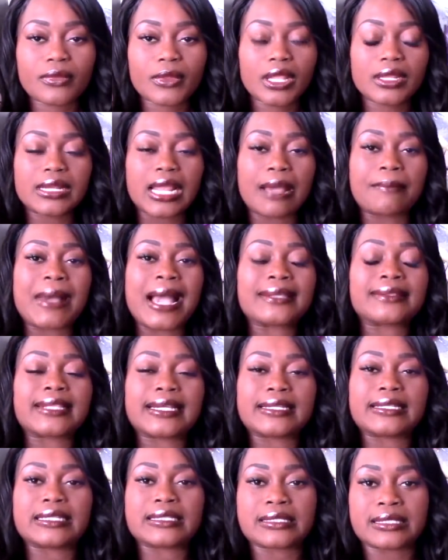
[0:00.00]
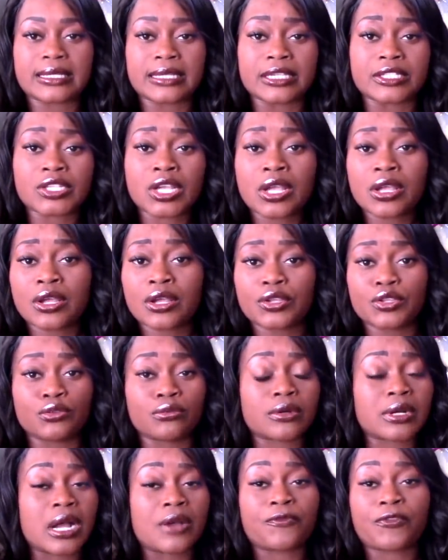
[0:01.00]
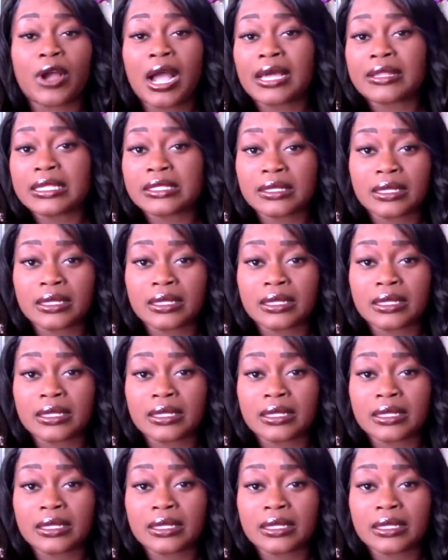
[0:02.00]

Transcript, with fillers: Now, my thing is this you come for all these